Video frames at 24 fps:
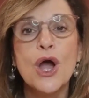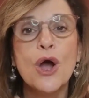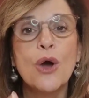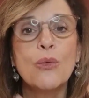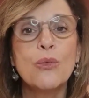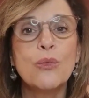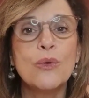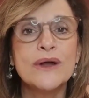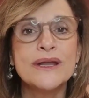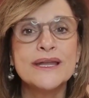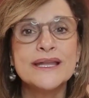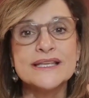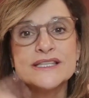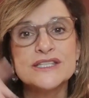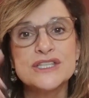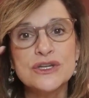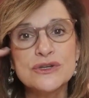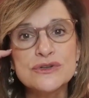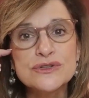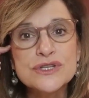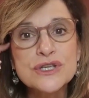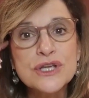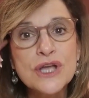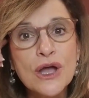One is
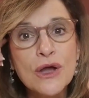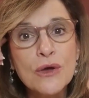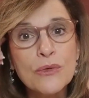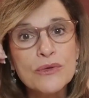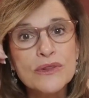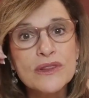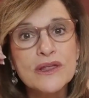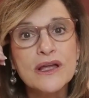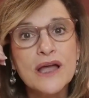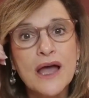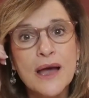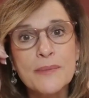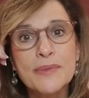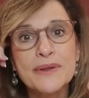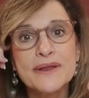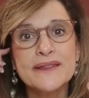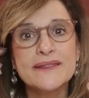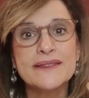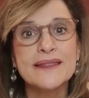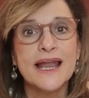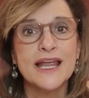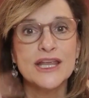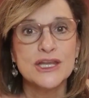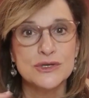years ago with a company
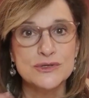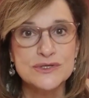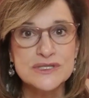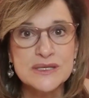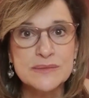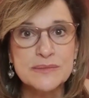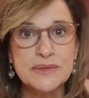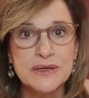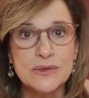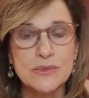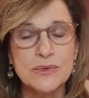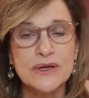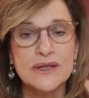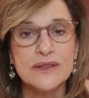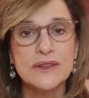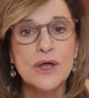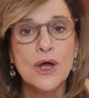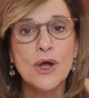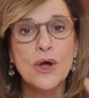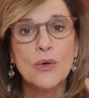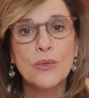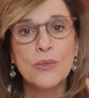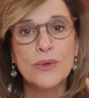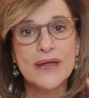that I used to be with,
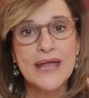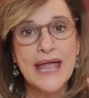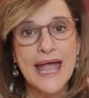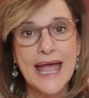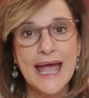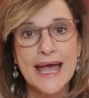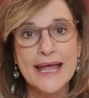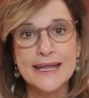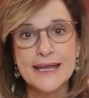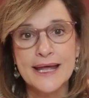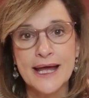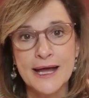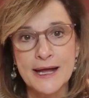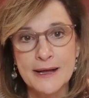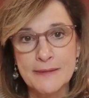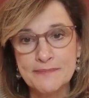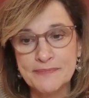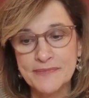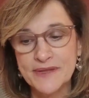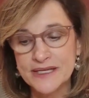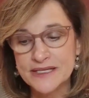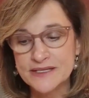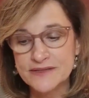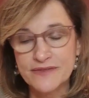we had
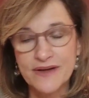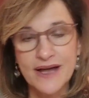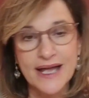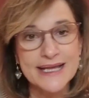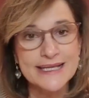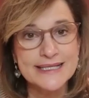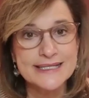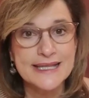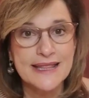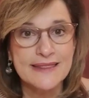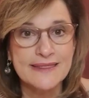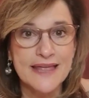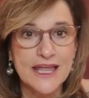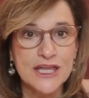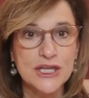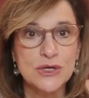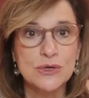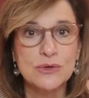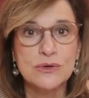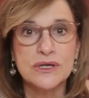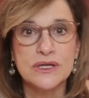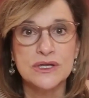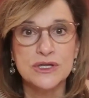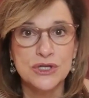a device that you
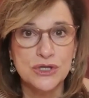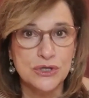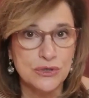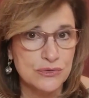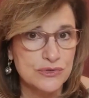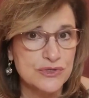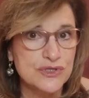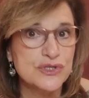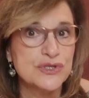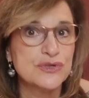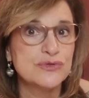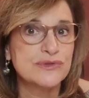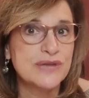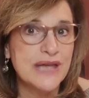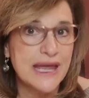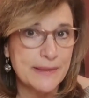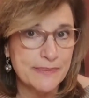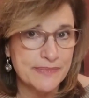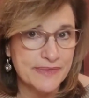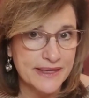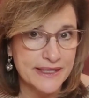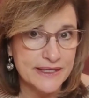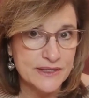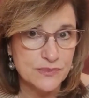could use to tape
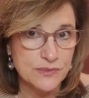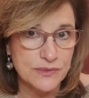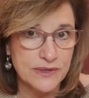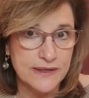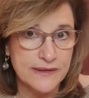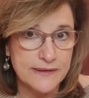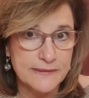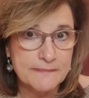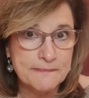things with.